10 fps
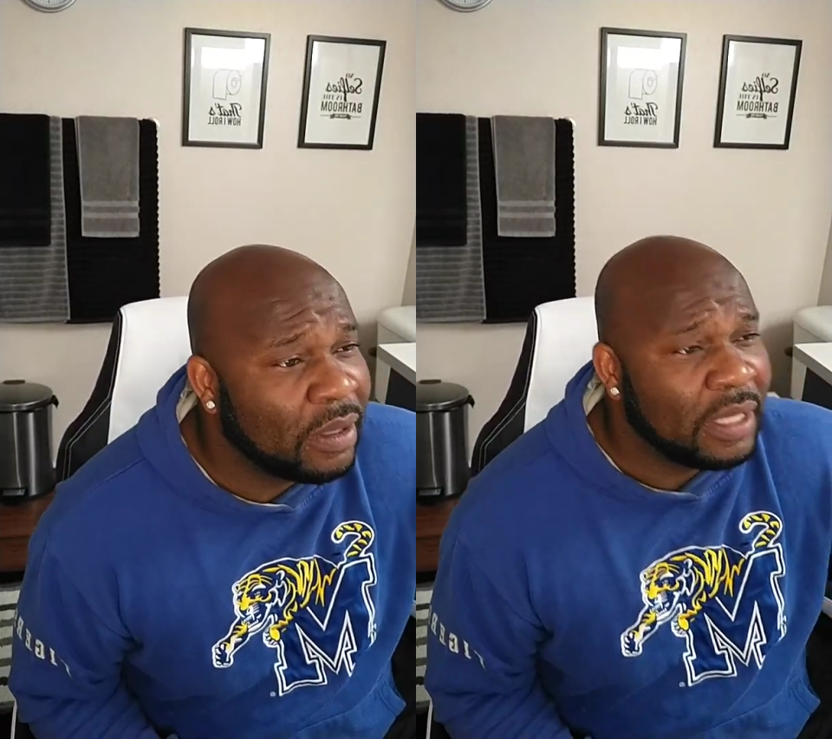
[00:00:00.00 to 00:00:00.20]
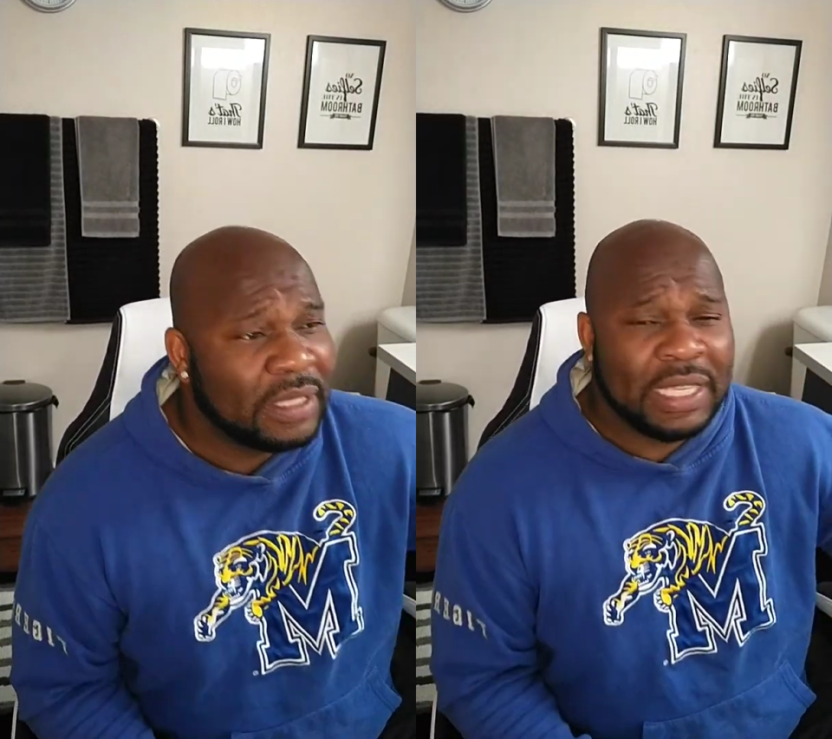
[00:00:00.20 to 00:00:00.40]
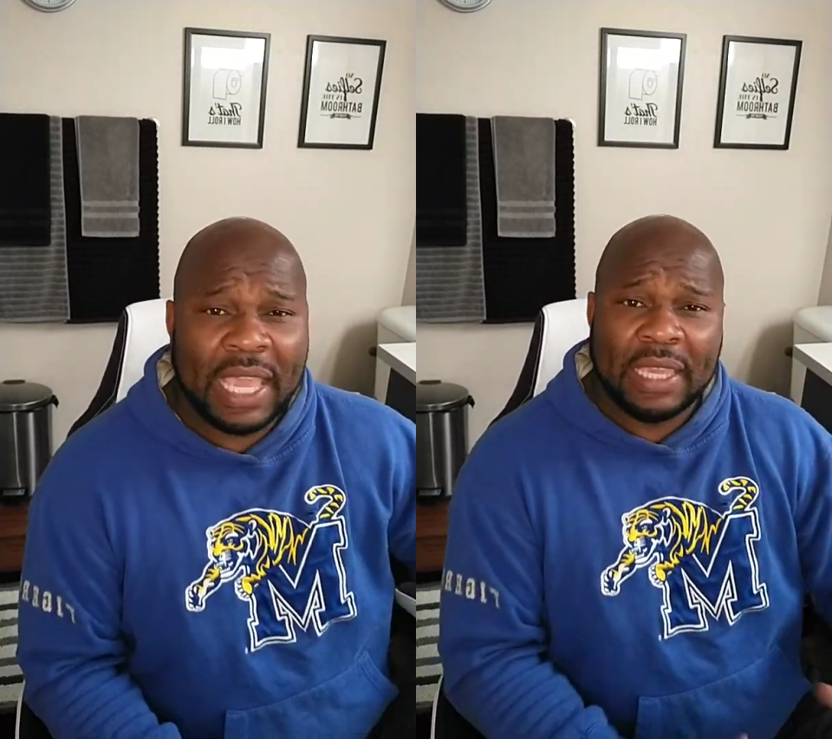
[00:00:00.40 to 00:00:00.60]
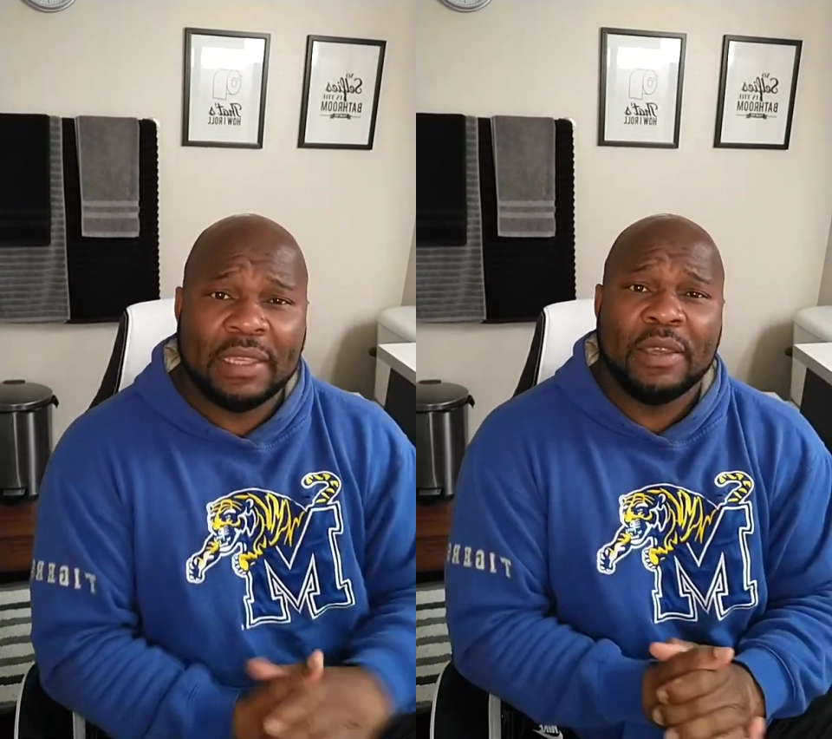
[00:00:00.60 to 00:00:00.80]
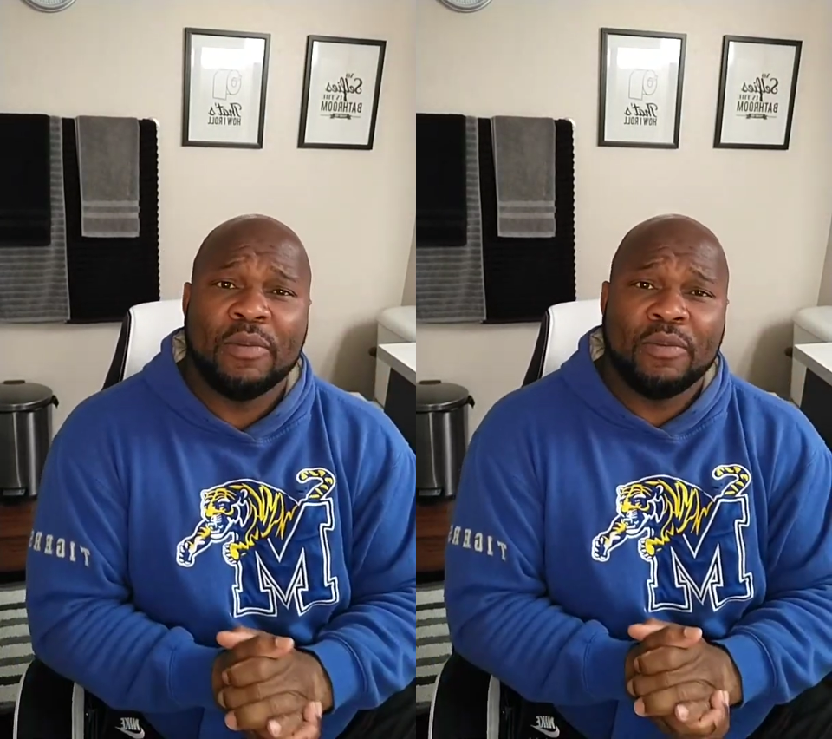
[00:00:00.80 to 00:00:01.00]
Say,
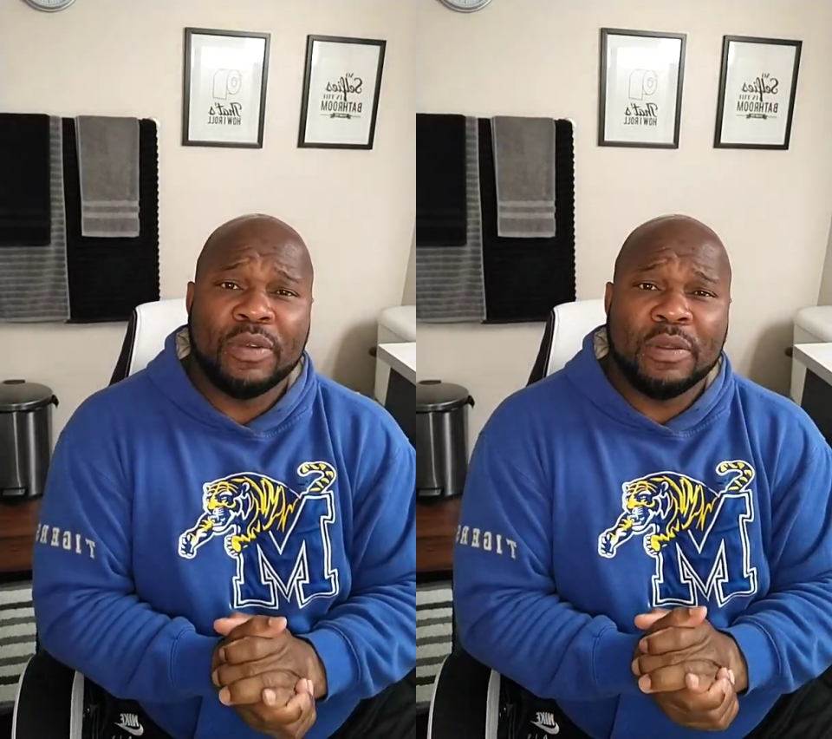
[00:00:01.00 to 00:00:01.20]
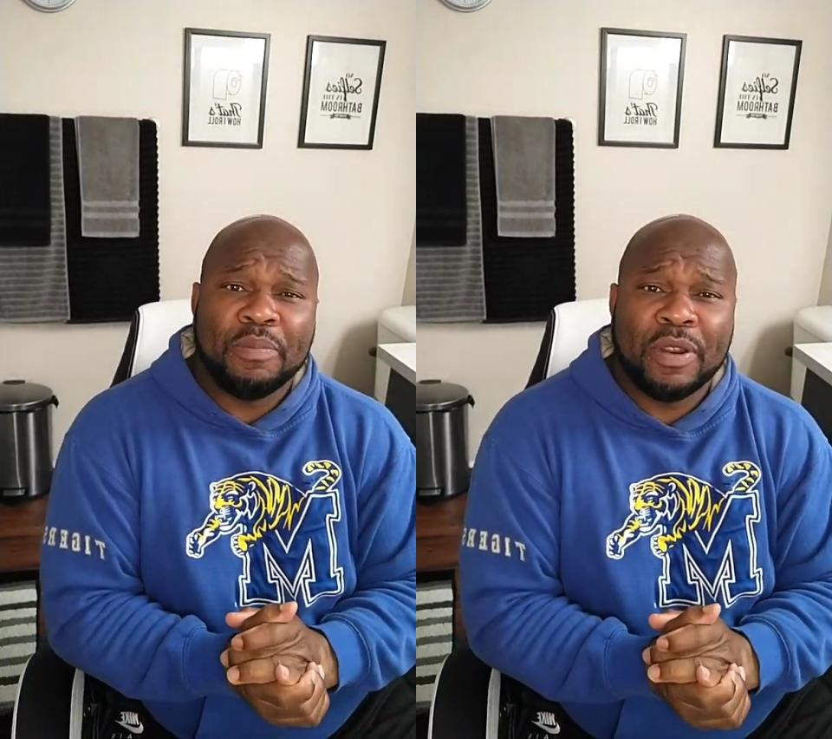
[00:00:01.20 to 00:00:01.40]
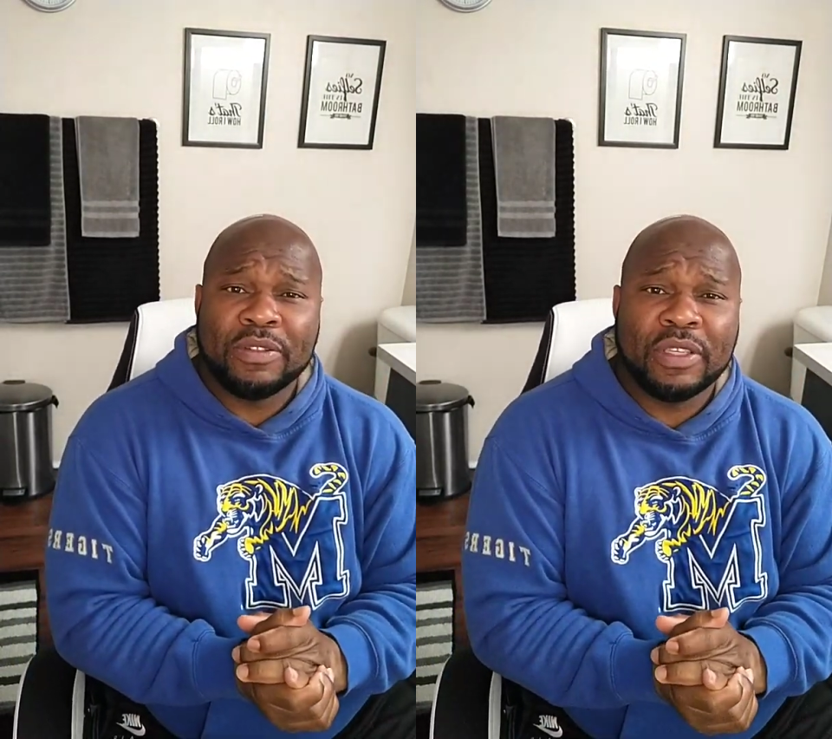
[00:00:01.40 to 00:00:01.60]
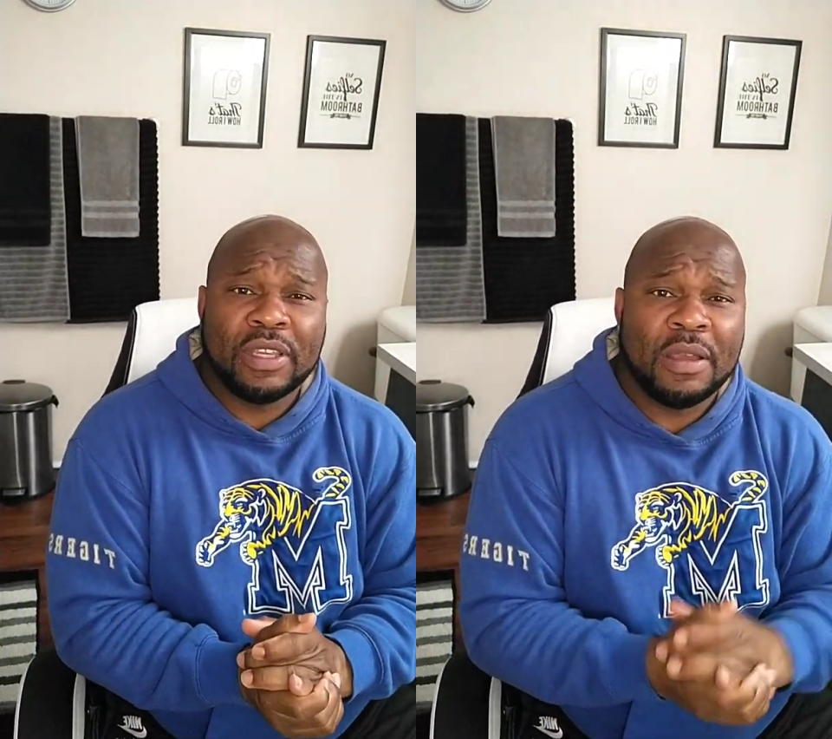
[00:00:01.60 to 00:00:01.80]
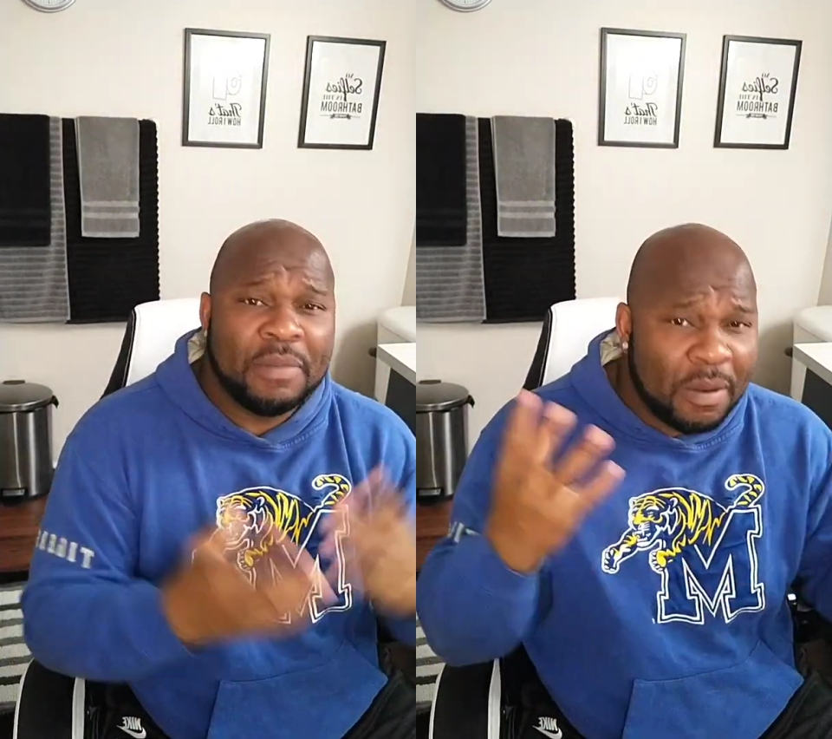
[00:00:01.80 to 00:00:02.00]
when a person
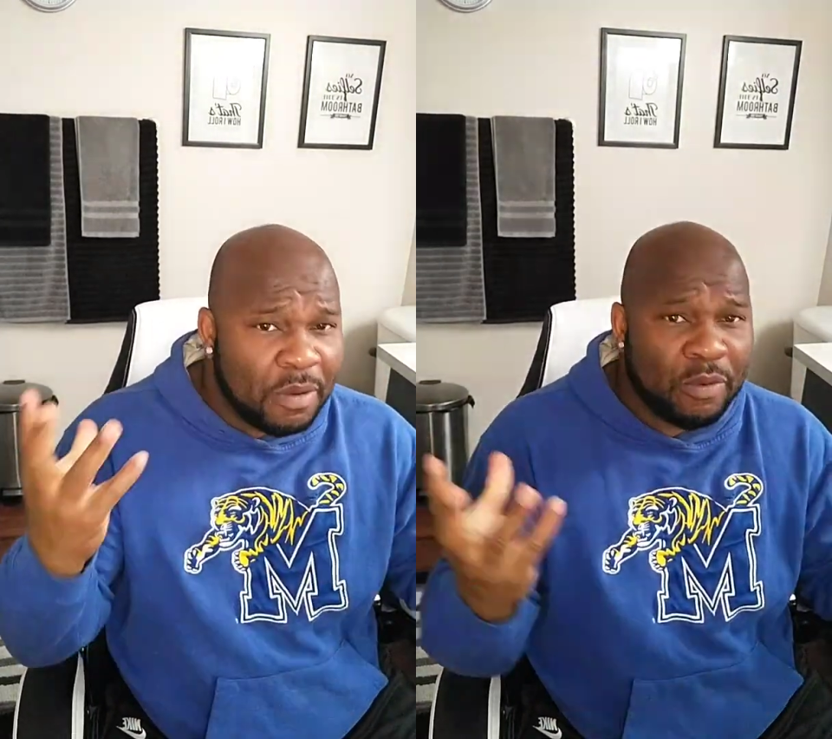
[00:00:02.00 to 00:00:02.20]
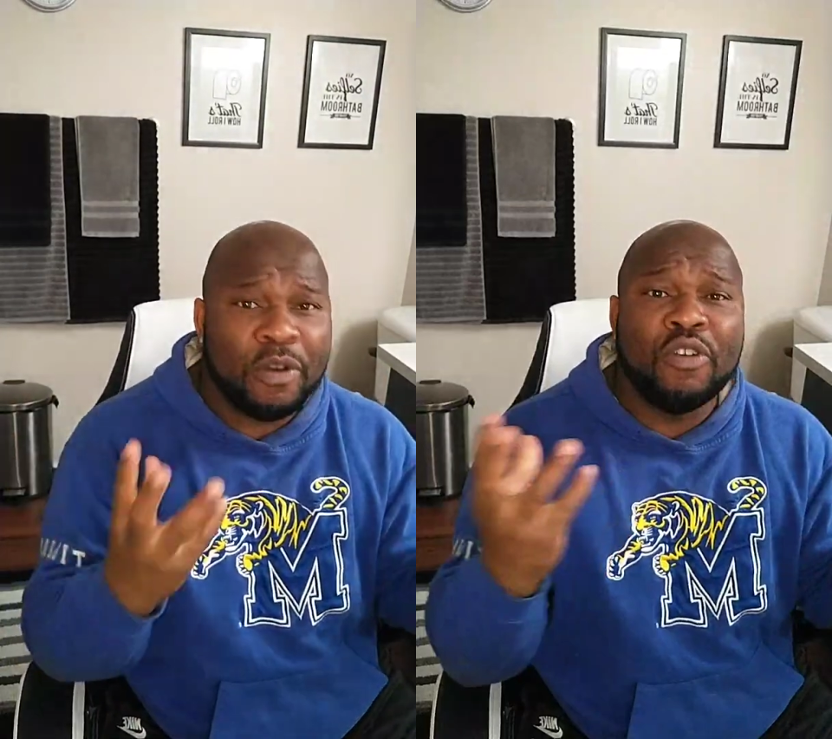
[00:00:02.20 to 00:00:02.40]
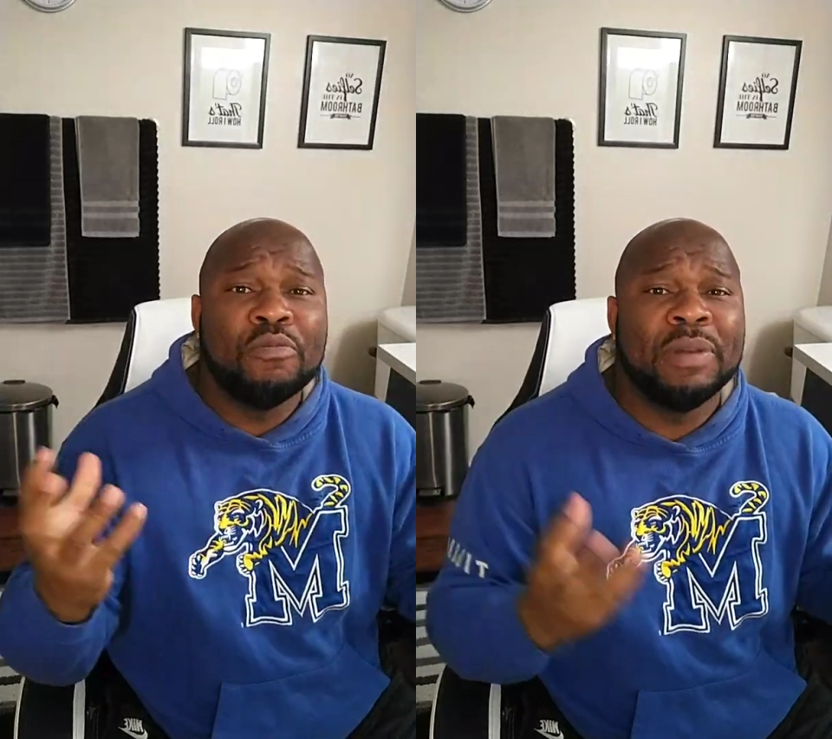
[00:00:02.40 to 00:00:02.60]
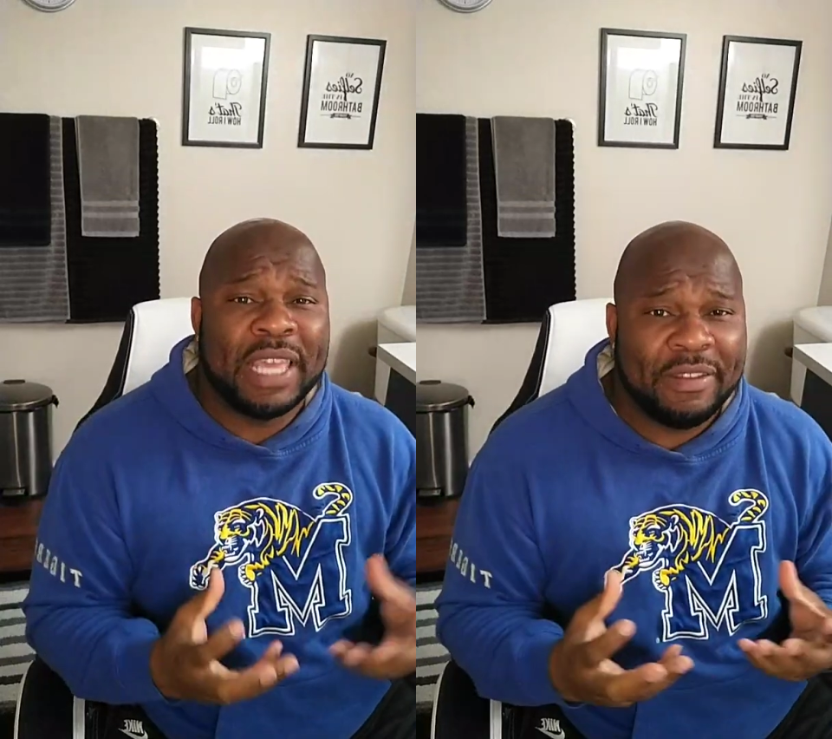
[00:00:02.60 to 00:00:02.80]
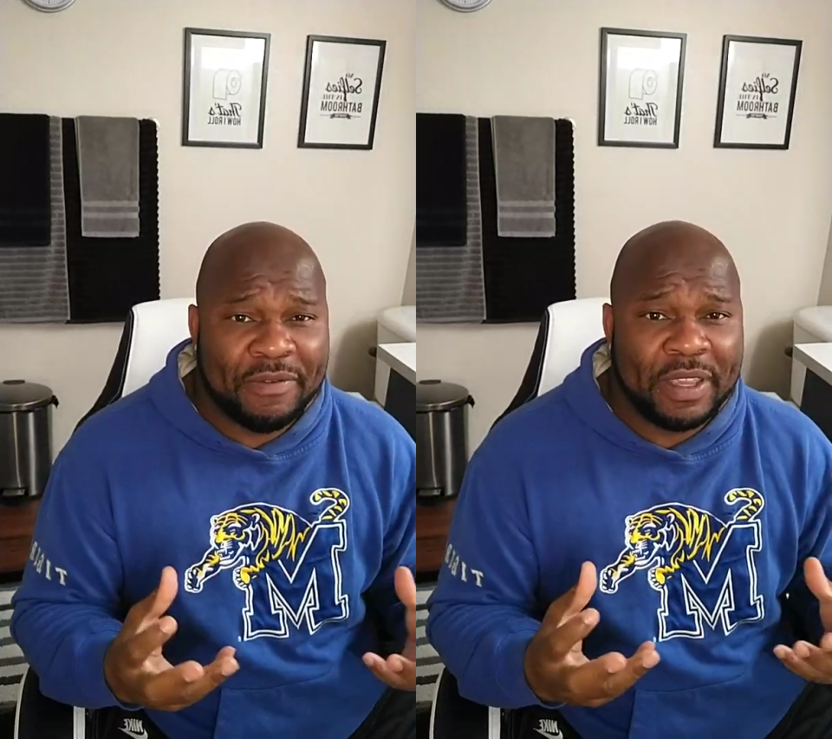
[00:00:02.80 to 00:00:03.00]
come, I'm a role
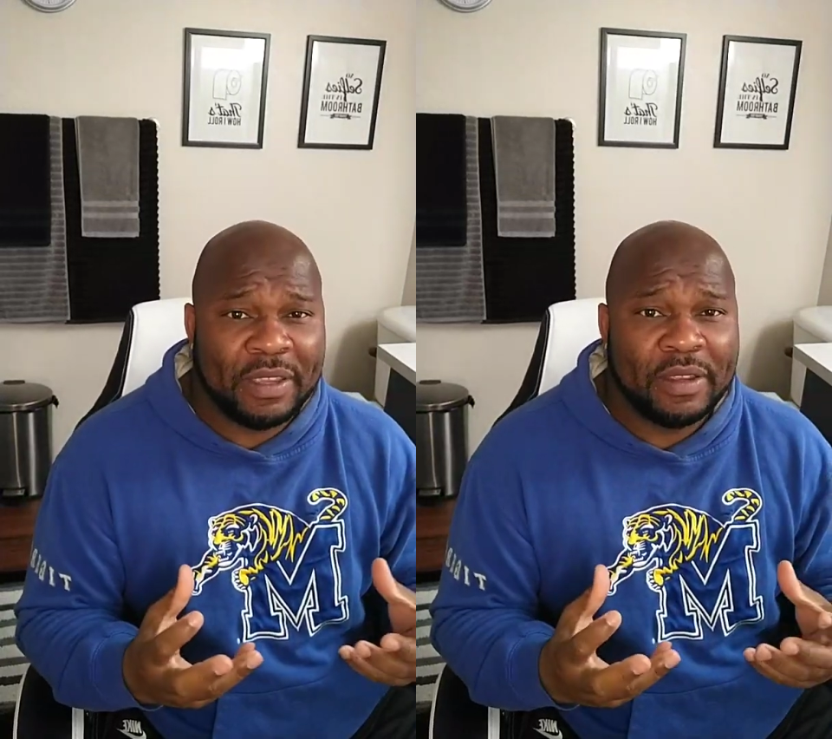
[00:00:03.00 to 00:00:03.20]
player for you.